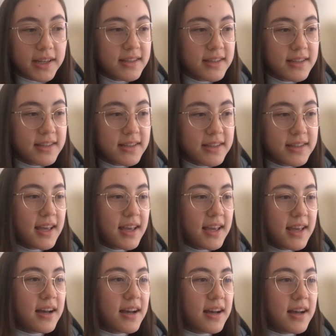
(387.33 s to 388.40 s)
Um,
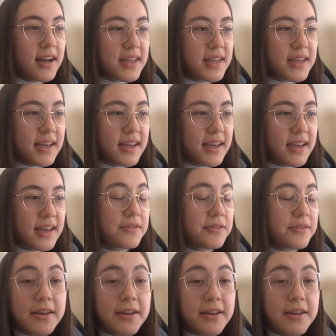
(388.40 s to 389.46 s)
they it, it
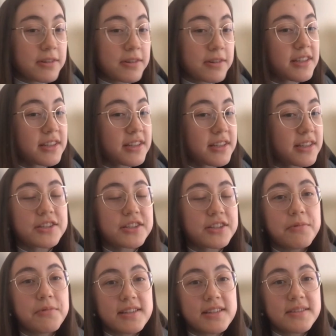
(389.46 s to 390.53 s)
originally actually
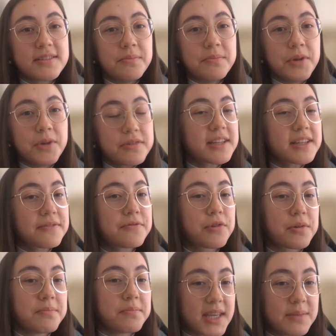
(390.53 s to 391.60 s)
was mostly for
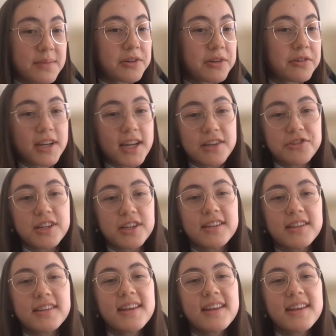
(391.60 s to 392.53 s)
meme creation.